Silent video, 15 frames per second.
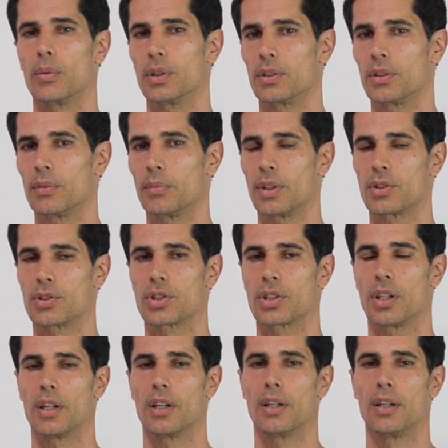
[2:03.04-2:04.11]
with too much
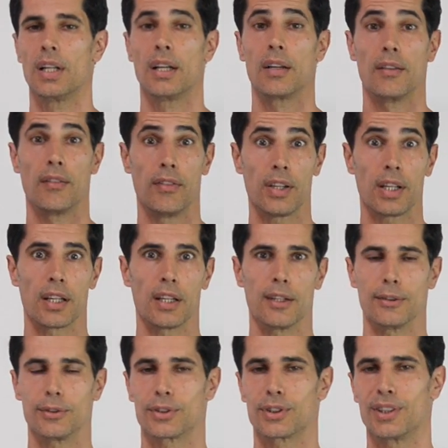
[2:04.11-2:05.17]

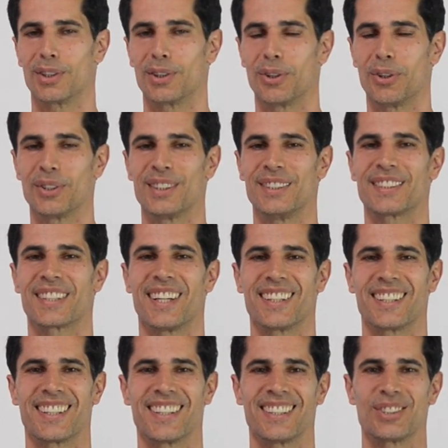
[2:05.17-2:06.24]
videos and all these kind
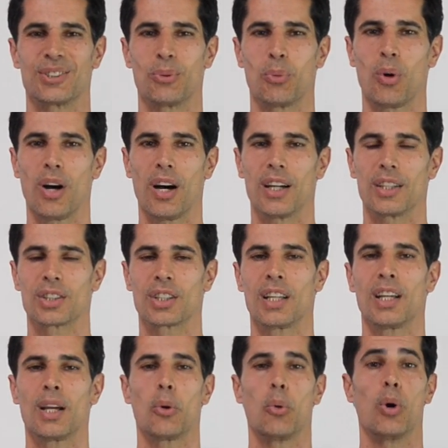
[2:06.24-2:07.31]
of things you watch,
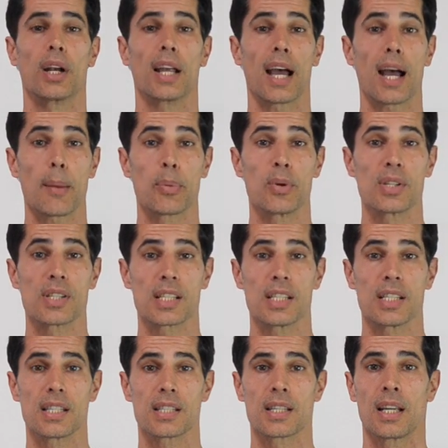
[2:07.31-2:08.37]
what happens
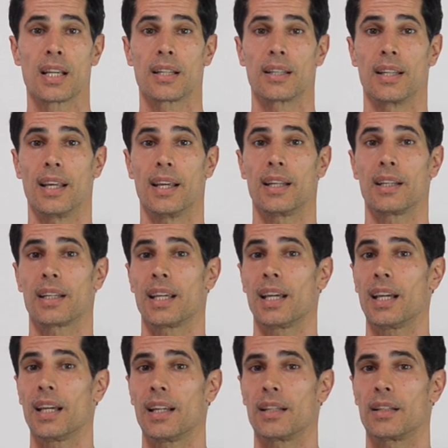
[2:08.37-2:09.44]
is then
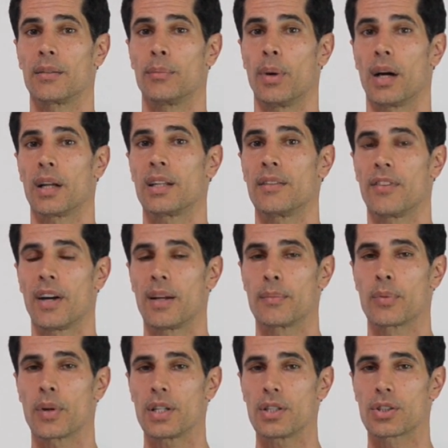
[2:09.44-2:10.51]
again the body
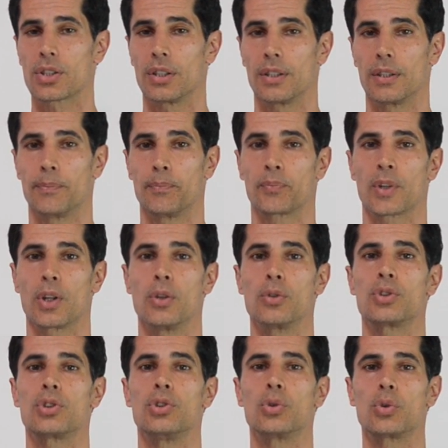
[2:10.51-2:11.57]
vibration
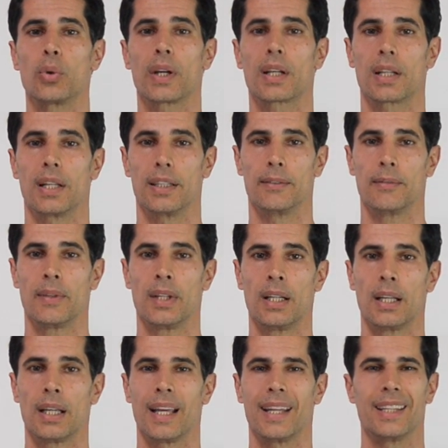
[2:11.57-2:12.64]
goes too quickly
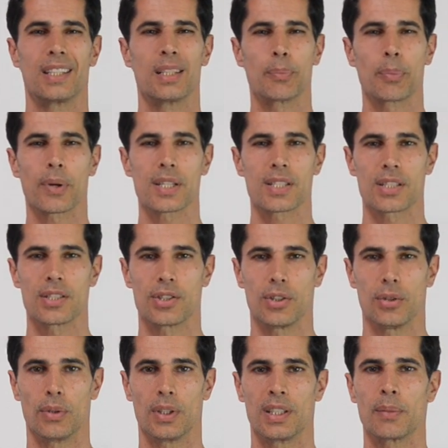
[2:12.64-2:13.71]
and it depresses
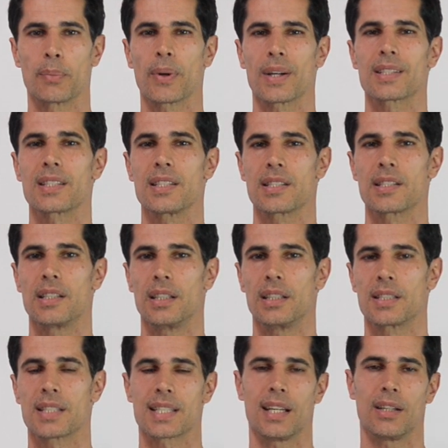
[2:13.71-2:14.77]
you. It depresses the
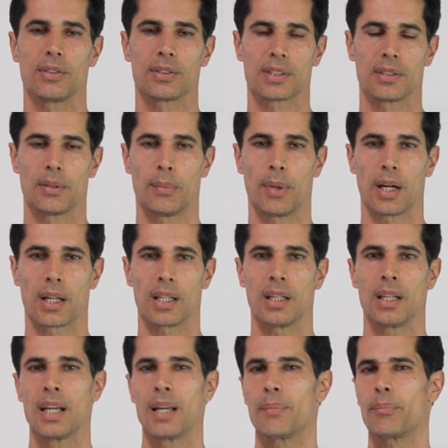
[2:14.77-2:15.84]
cells of the body,
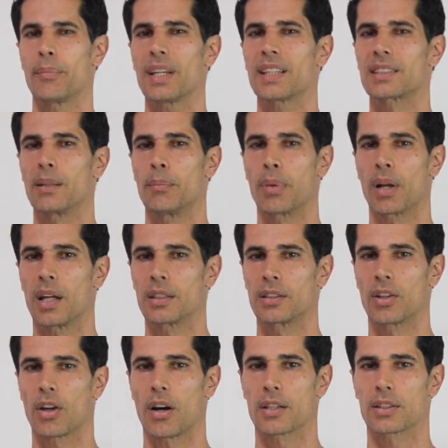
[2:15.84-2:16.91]
makes the blood
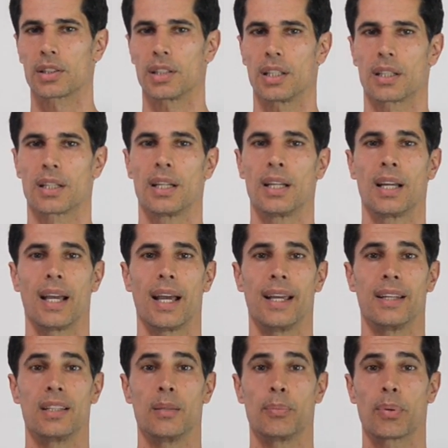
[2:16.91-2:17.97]
toxic,
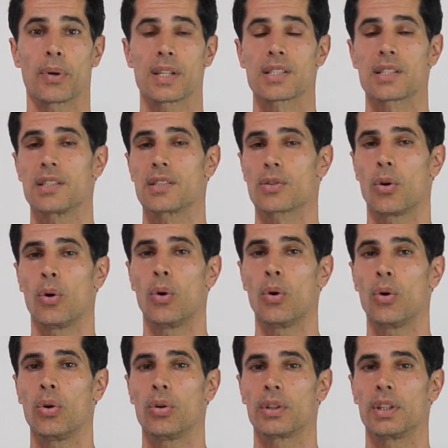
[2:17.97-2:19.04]
and depresses
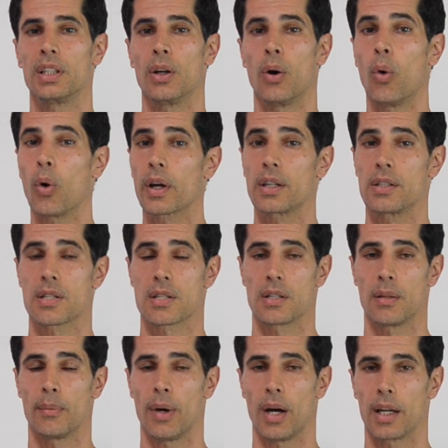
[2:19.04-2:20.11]
all the organs of
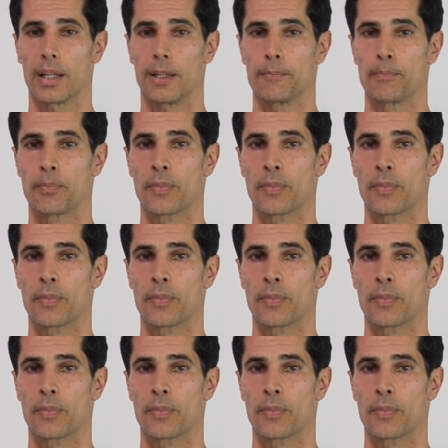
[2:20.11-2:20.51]
the body.